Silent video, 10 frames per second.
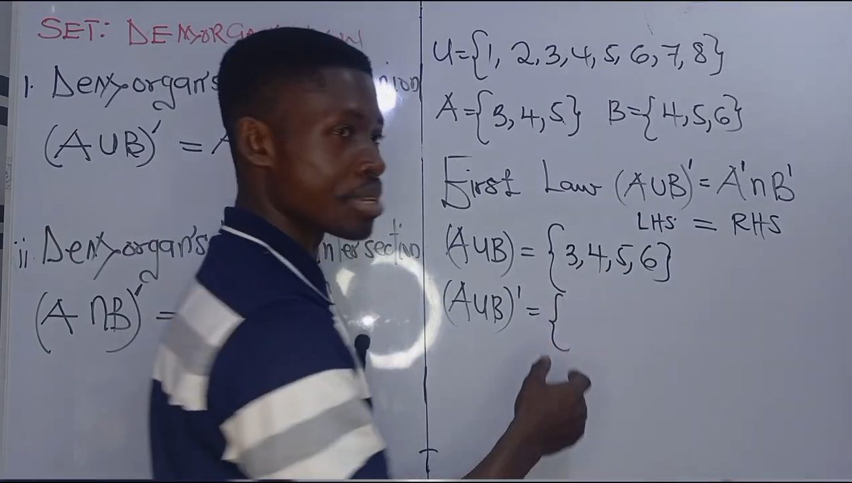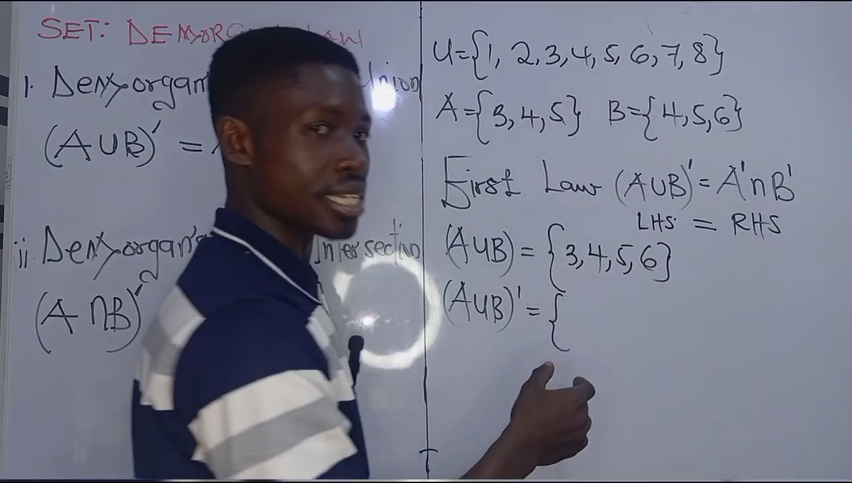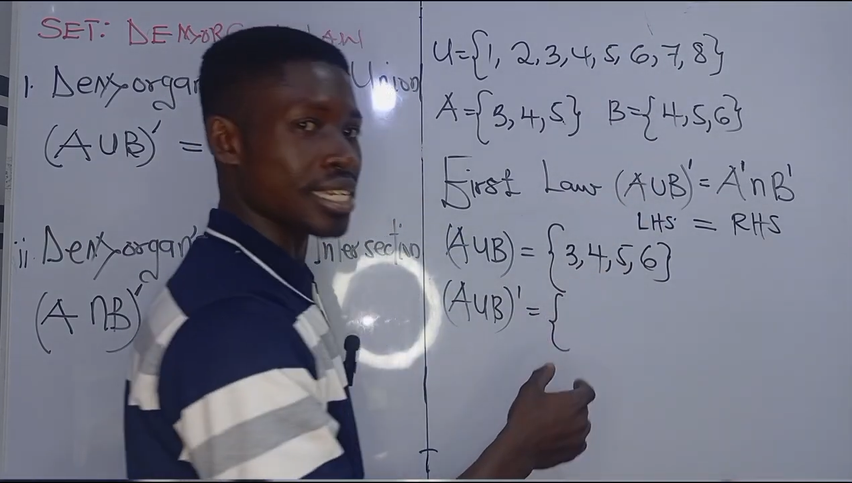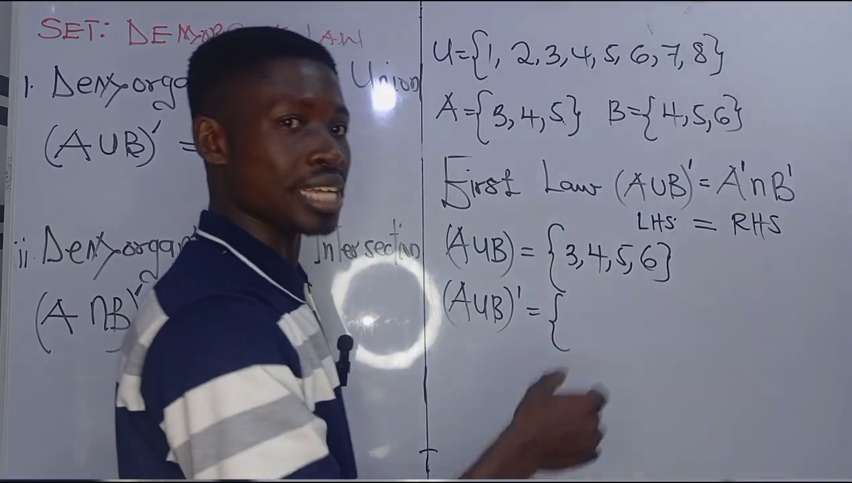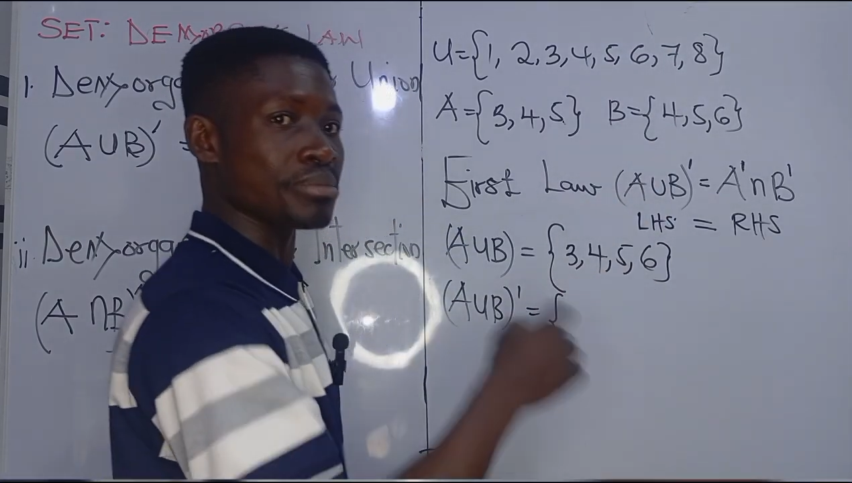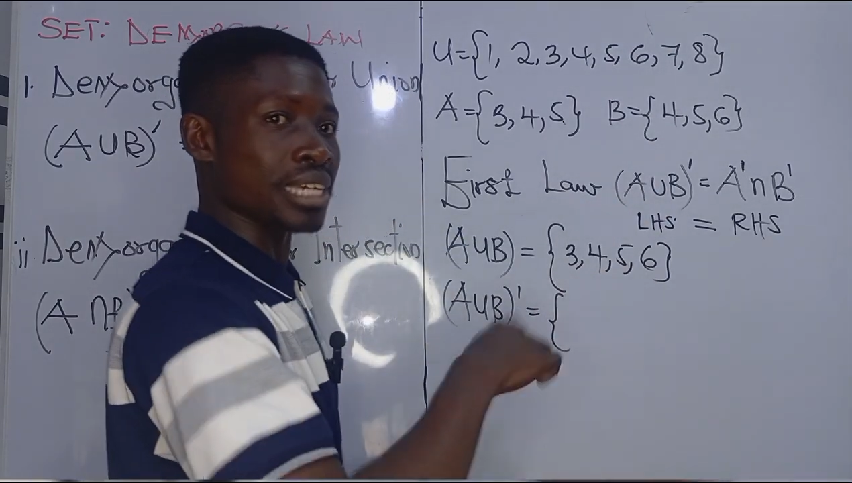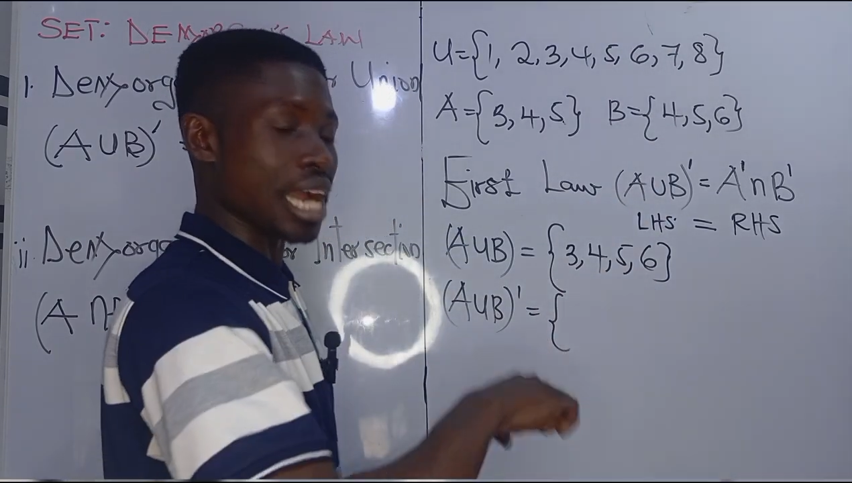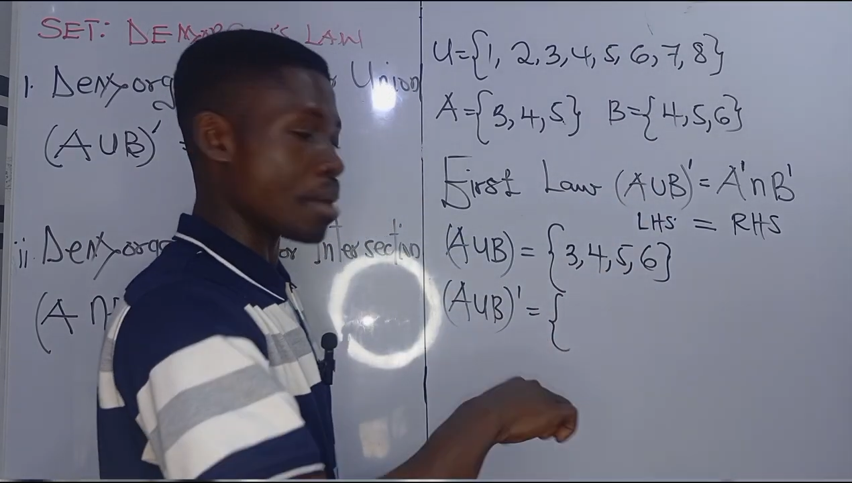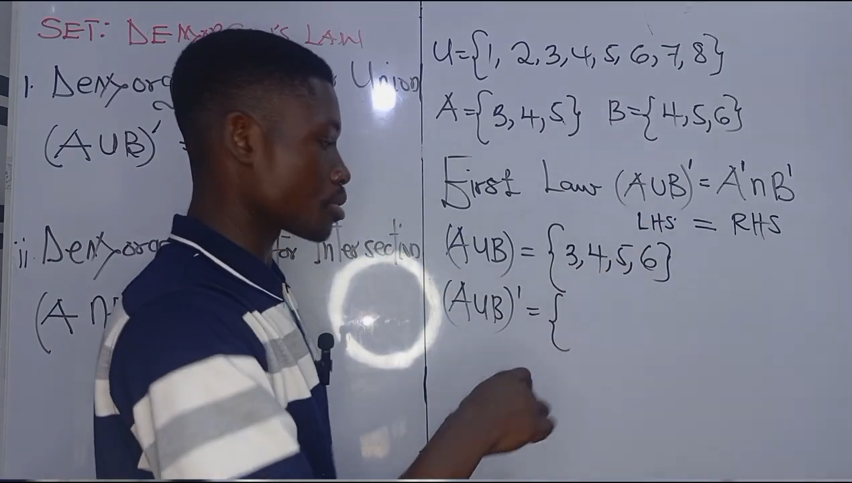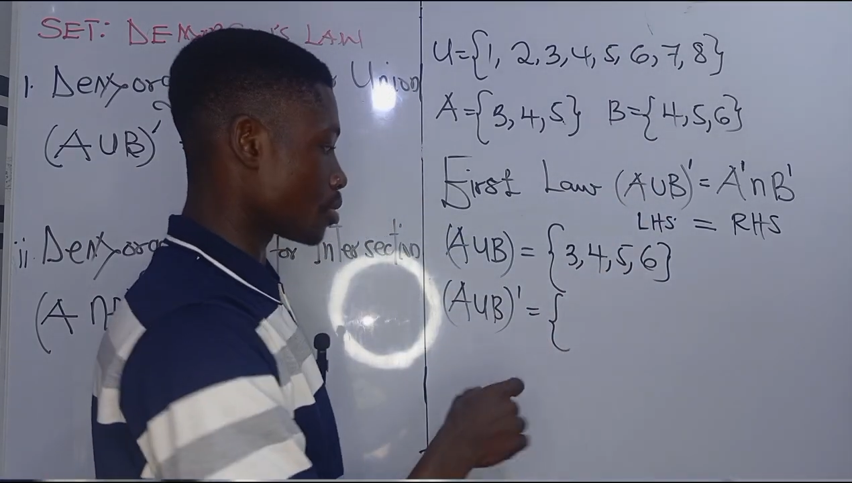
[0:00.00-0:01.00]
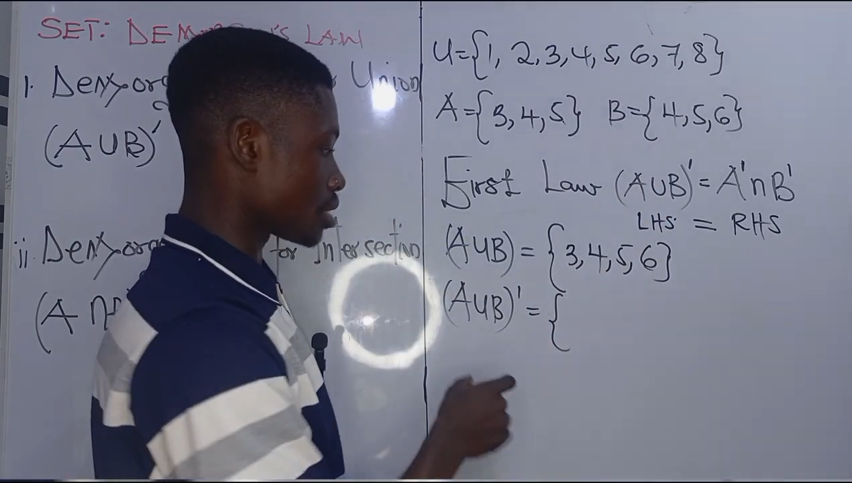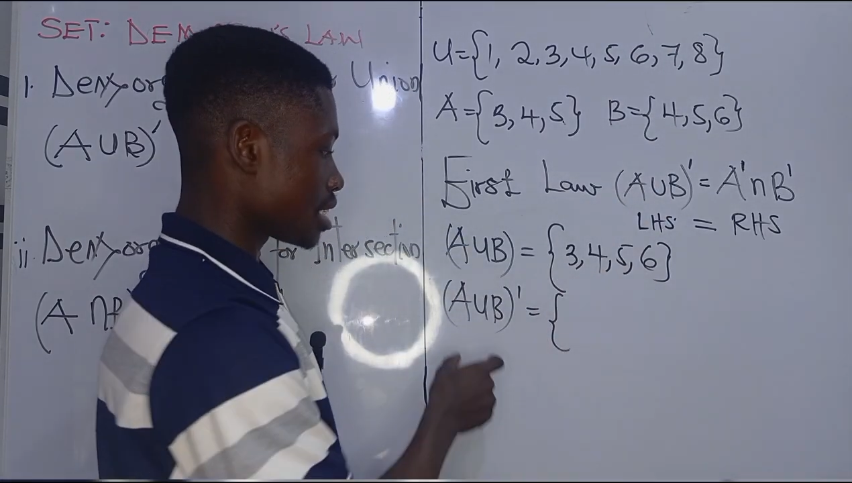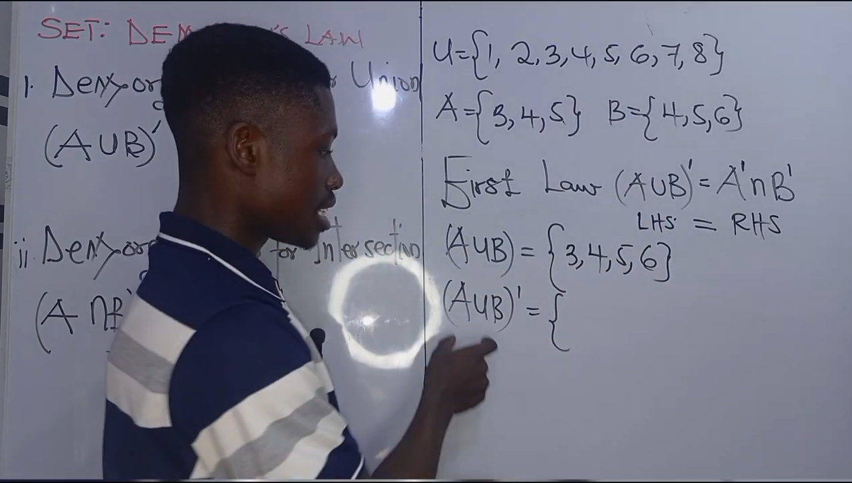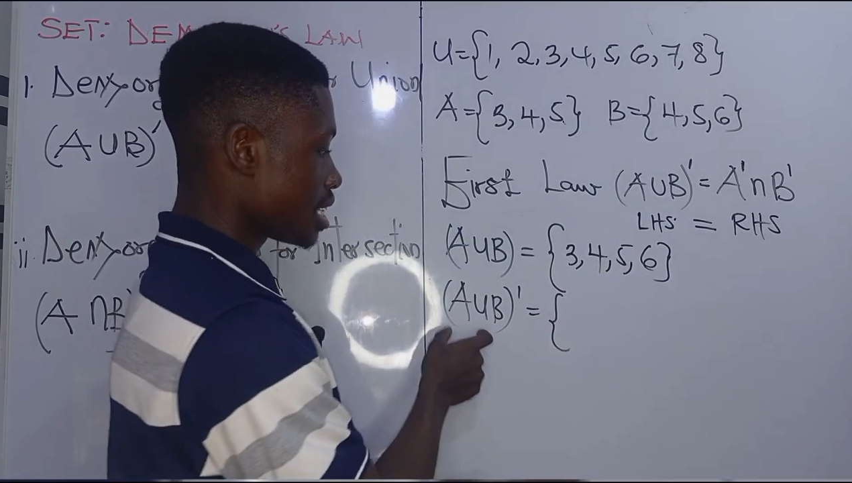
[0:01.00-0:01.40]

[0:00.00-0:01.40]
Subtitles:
B. That becomes what?